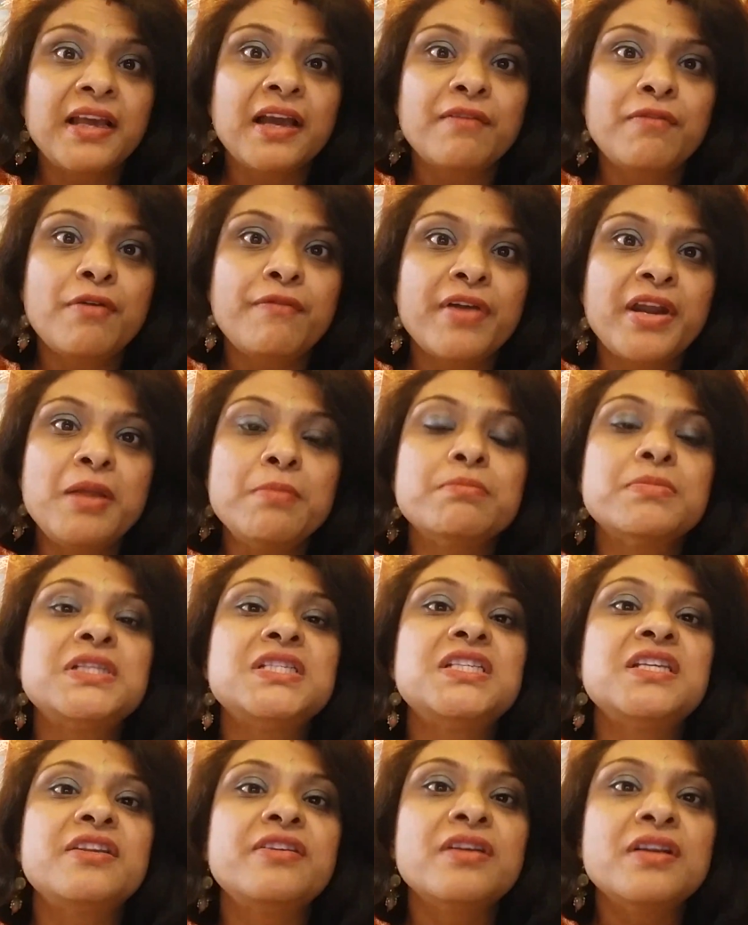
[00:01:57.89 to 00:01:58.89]
they have a very
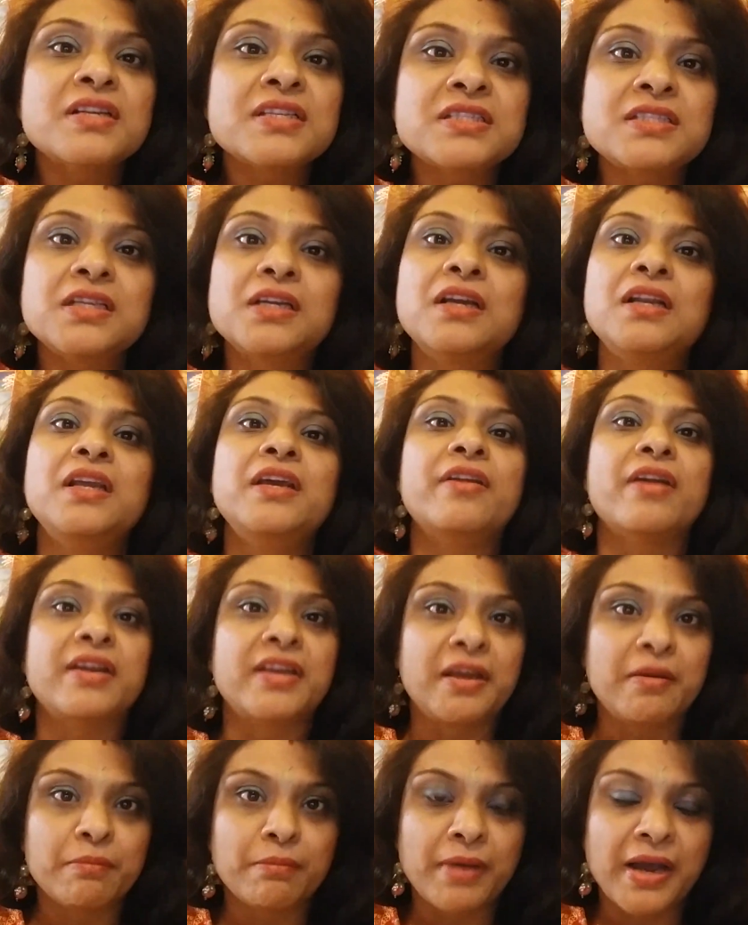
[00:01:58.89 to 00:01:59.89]
materialistically
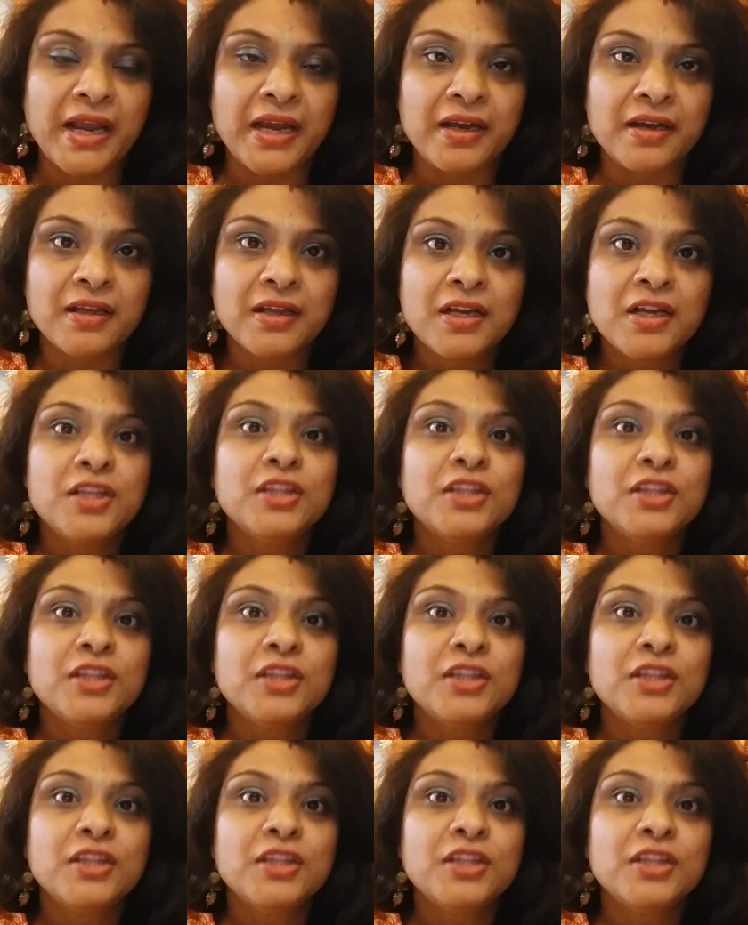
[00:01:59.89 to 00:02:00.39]
running mind.